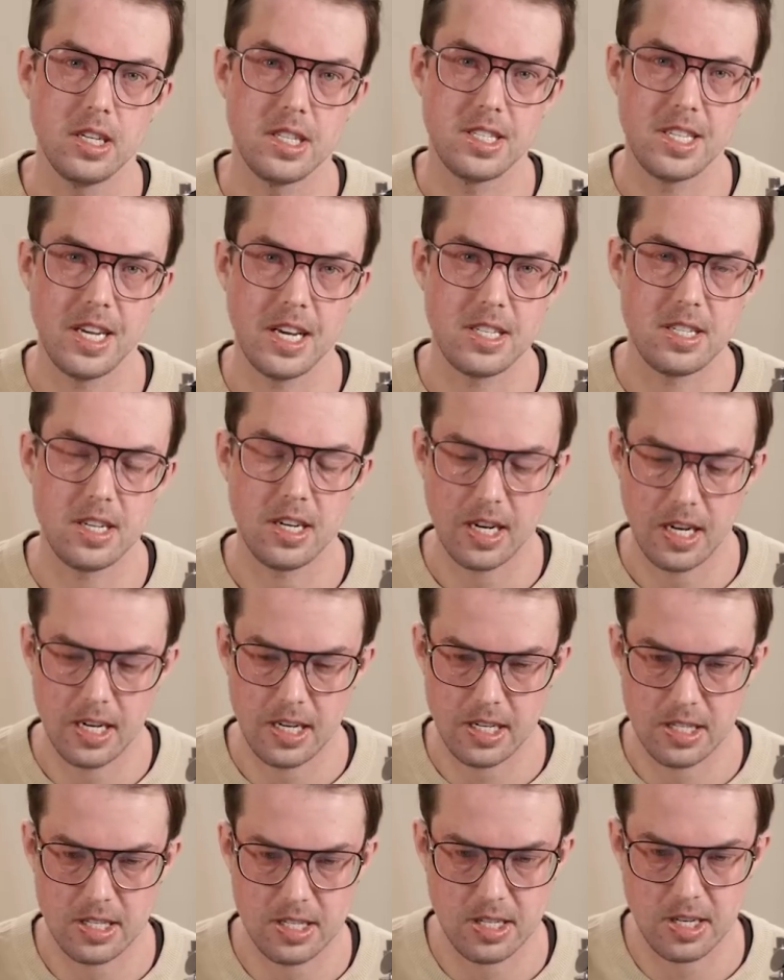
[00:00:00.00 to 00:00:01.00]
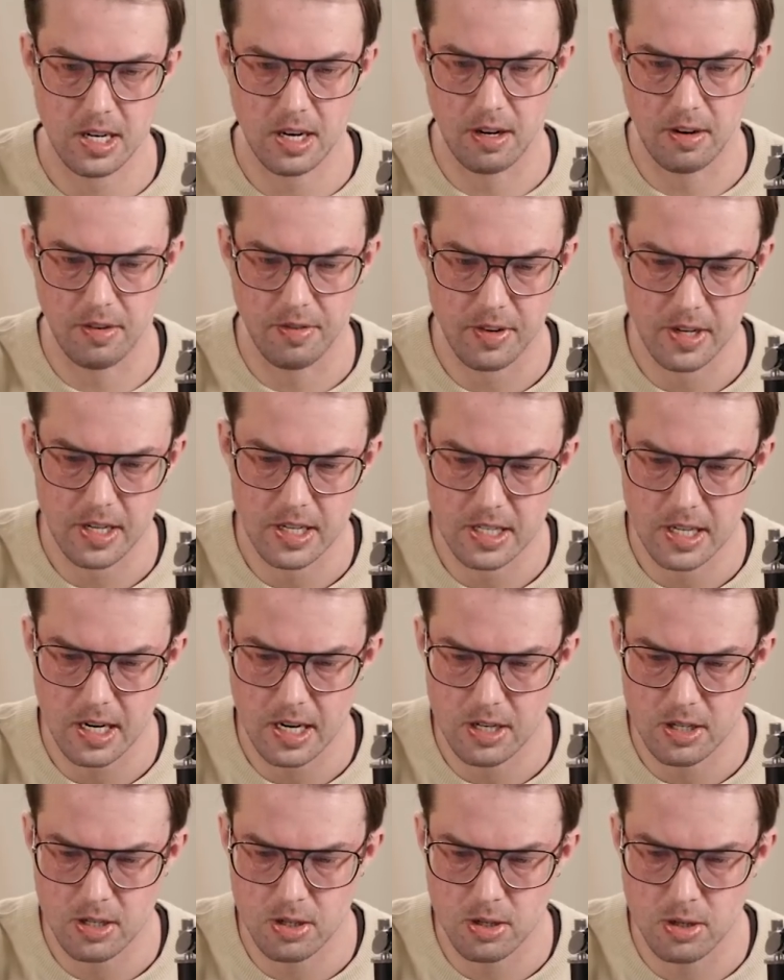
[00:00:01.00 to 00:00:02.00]
Tether in itself is
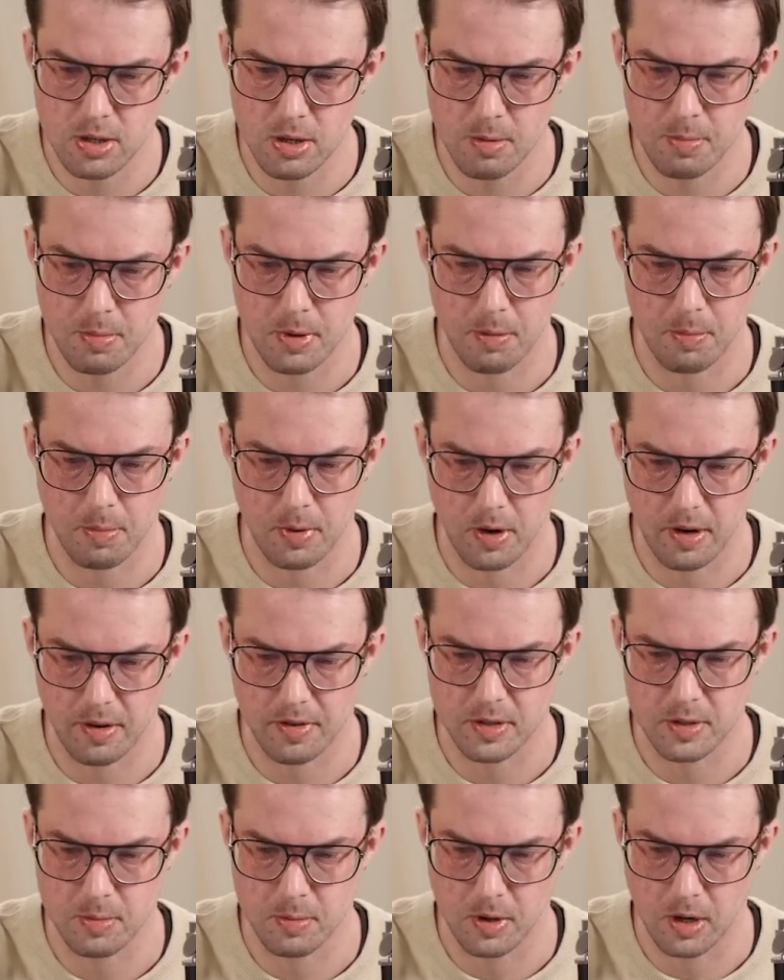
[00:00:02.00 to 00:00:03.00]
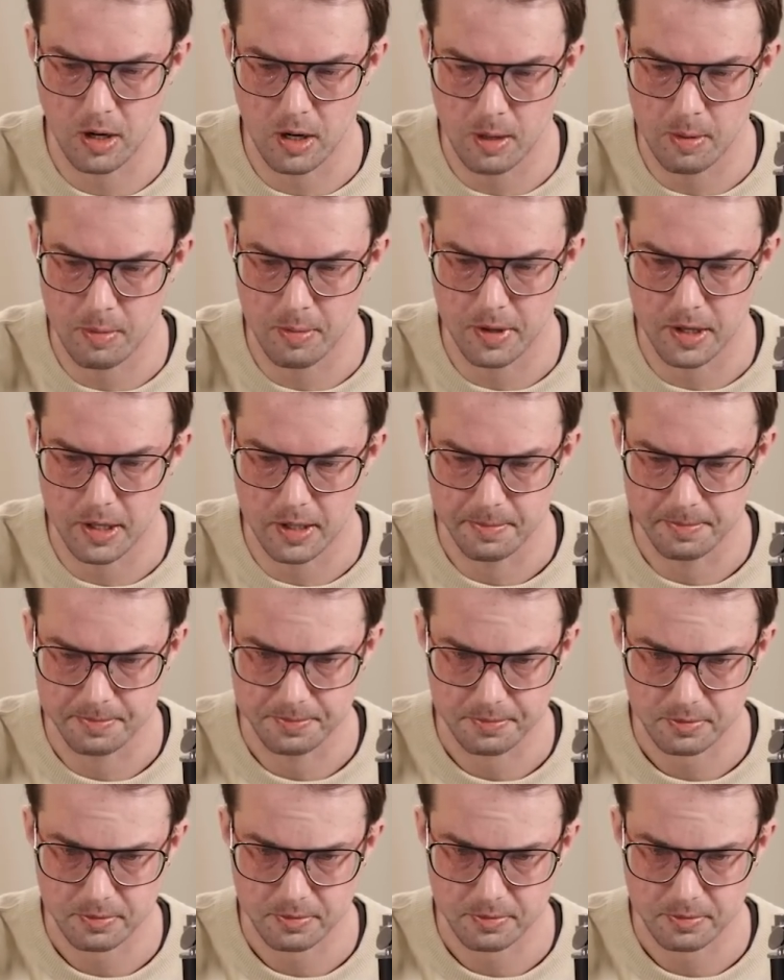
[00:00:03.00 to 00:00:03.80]
a super profitable company.